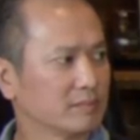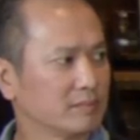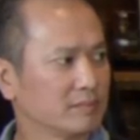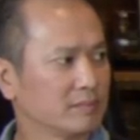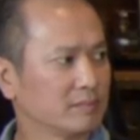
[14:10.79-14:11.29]

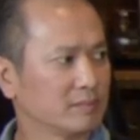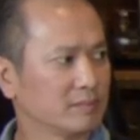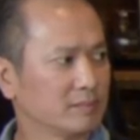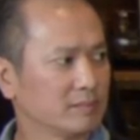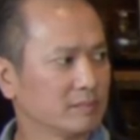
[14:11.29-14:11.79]

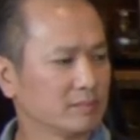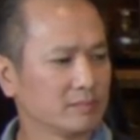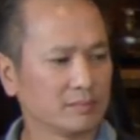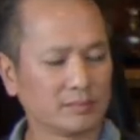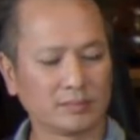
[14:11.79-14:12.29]

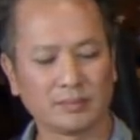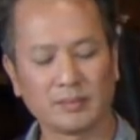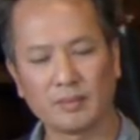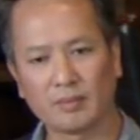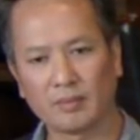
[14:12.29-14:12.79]

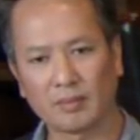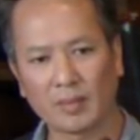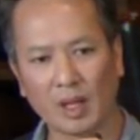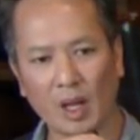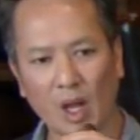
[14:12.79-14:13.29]

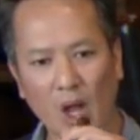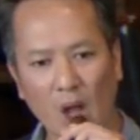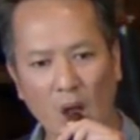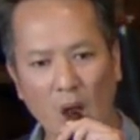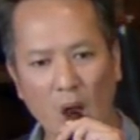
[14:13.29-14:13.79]

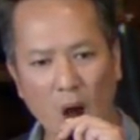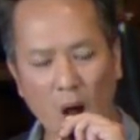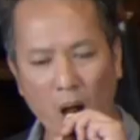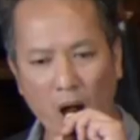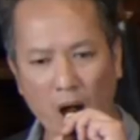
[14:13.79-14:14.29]

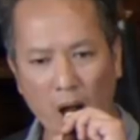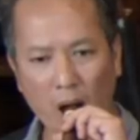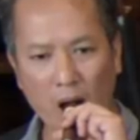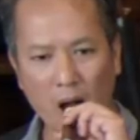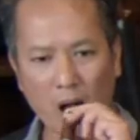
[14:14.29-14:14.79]

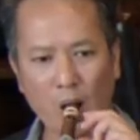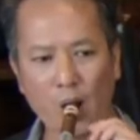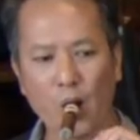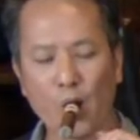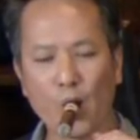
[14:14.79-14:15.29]

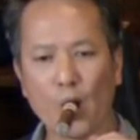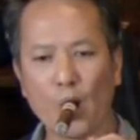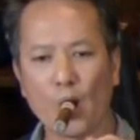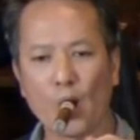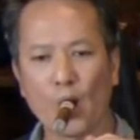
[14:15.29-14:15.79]

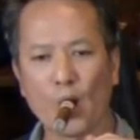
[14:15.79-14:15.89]
The person shown says nothing.